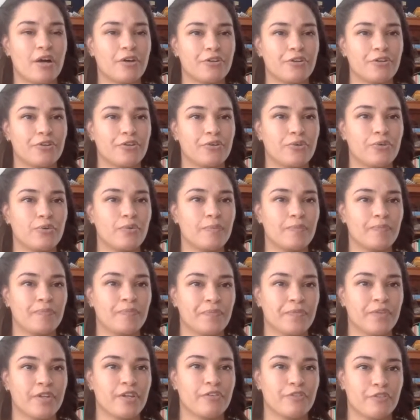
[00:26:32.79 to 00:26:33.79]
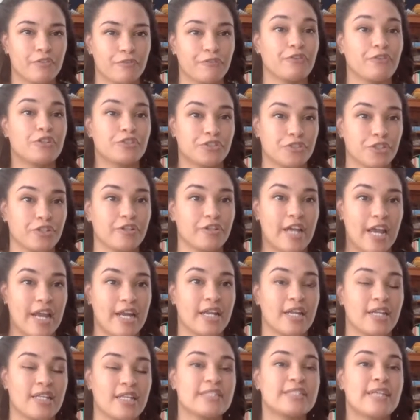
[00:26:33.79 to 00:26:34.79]
who first
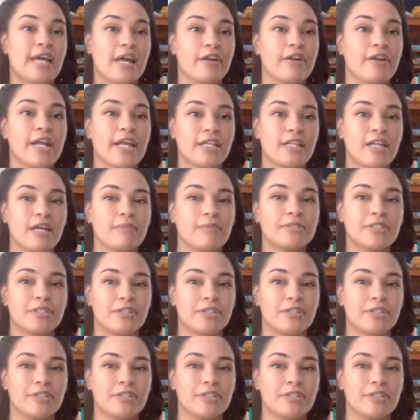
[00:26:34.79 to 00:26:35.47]
created the Saturday Club.